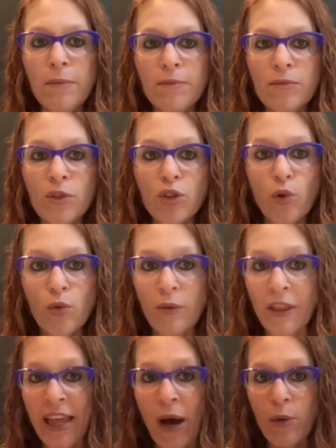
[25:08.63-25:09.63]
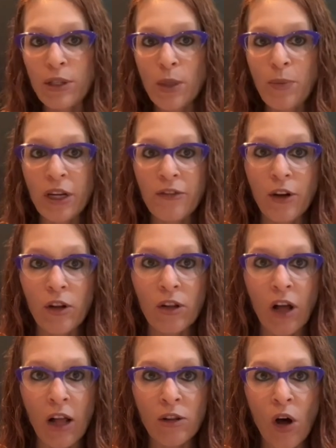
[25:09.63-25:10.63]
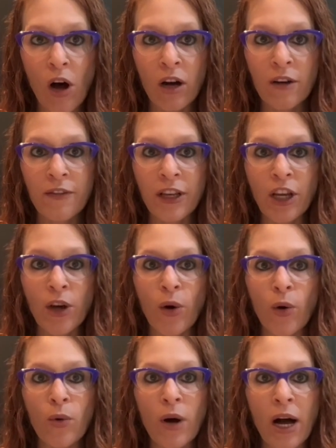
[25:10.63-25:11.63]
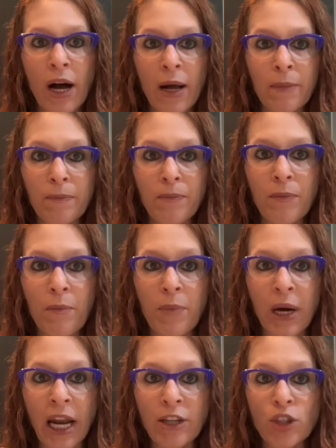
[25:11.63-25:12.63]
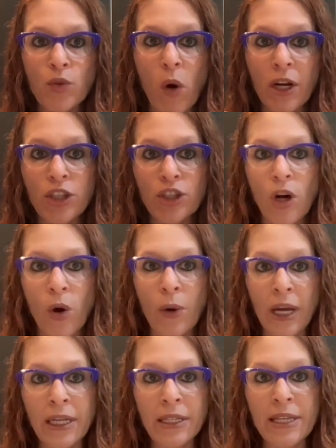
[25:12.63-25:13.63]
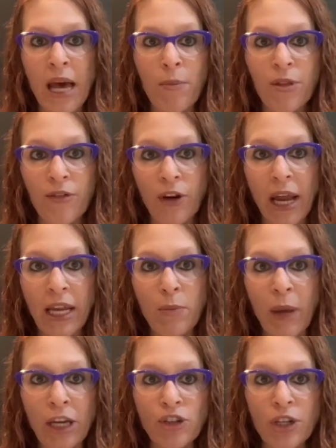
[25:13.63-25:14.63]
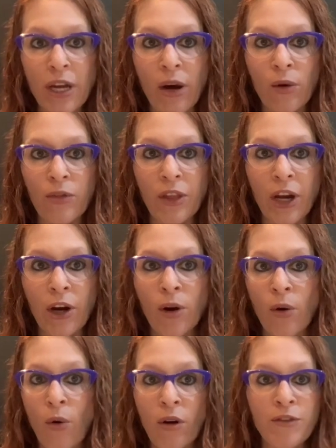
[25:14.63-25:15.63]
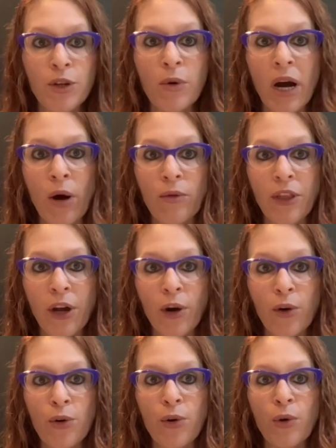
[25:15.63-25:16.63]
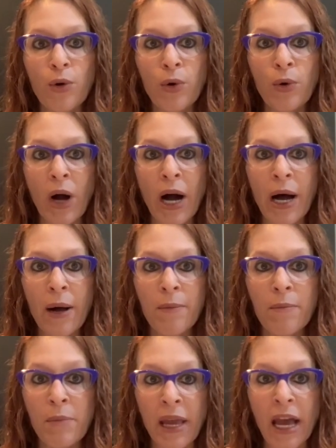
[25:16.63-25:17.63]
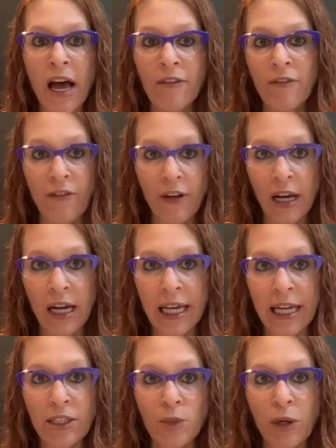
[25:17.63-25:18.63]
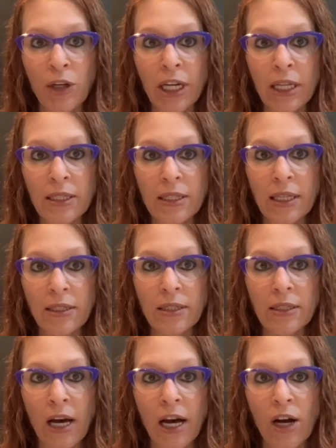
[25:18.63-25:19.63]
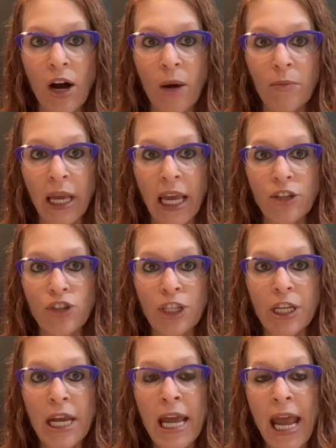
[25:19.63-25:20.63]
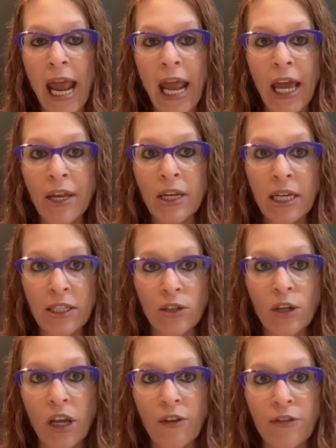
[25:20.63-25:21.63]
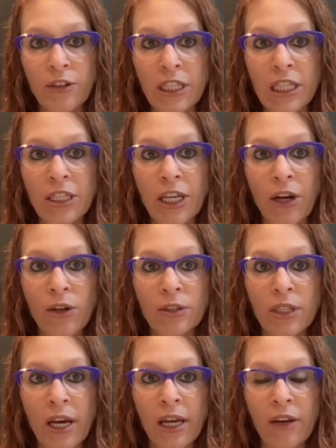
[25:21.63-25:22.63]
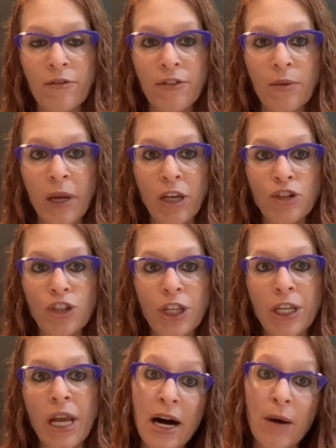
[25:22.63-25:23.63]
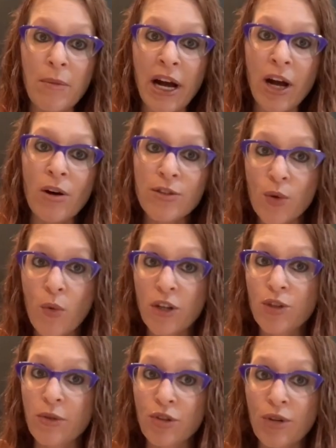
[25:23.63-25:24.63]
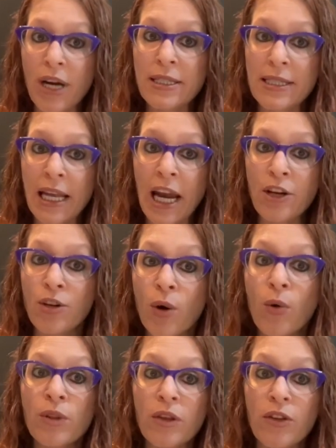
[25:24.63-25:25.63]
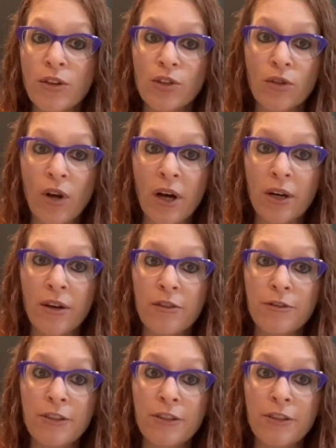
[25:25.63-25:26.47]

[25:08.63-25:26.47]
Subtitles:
So that was a bit of a long video, but I just wanted to go in depth for any patient out there or viewer out there who may have experienced this complication and is looking for detailed information. I also want to address that I know that there's a lot of